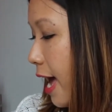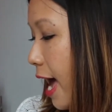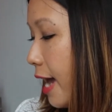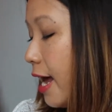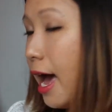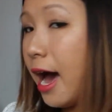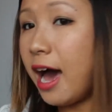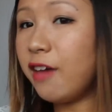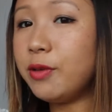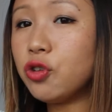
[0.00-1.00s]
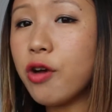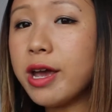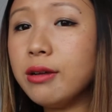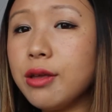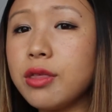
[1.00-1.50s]
and I've been
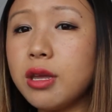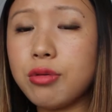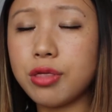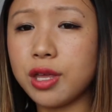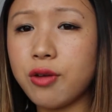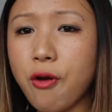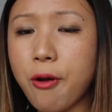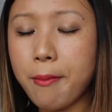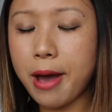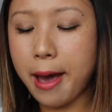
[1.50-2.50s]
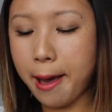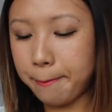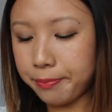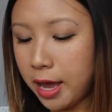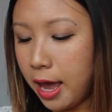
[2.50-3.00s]
trying out this new serum, and